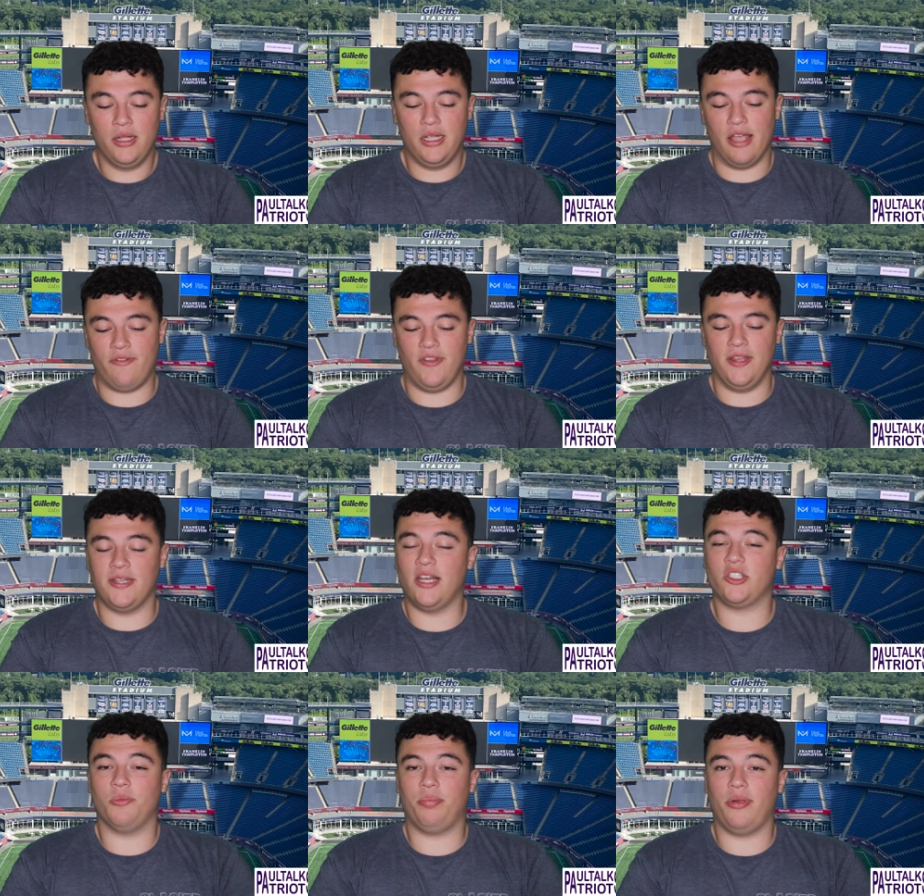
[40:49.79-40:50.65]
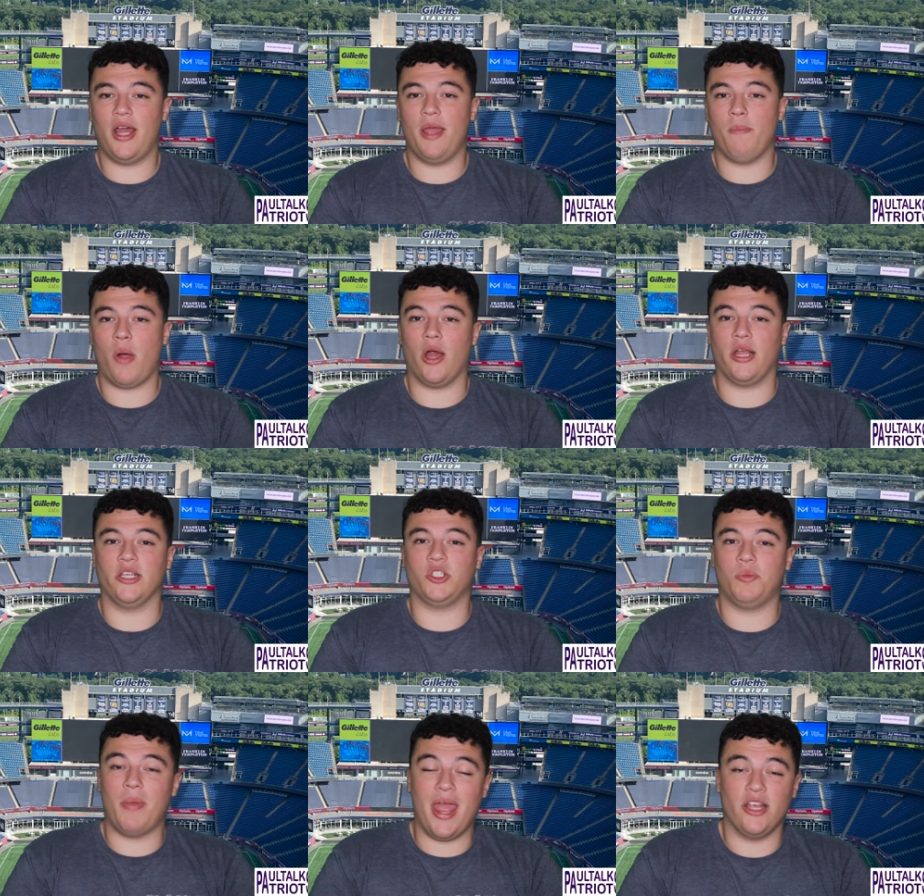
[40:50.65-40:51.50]
If he doesn't play,
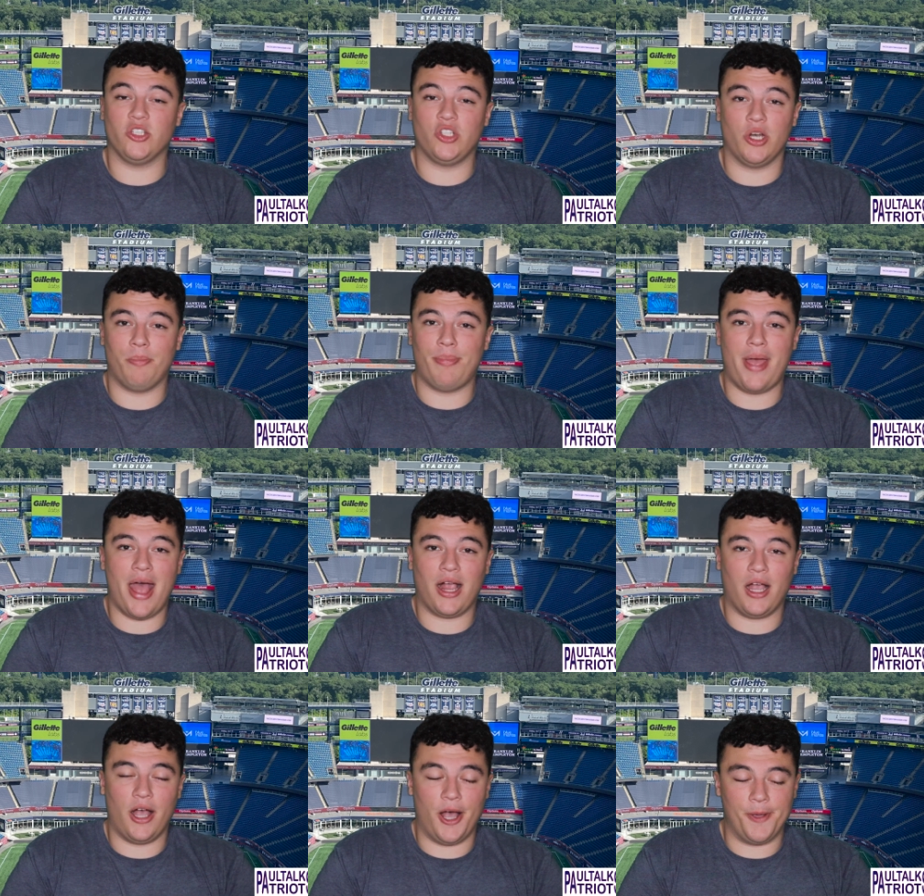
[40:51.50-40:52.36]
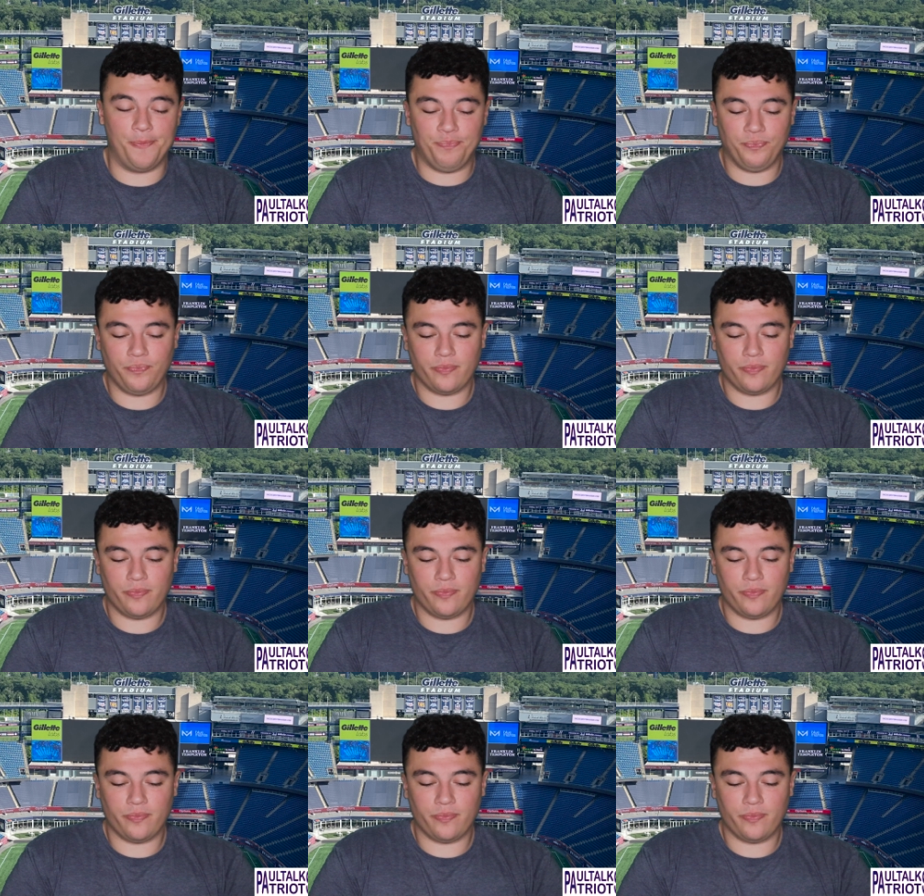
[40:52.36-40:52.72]
Marcus May is their backup.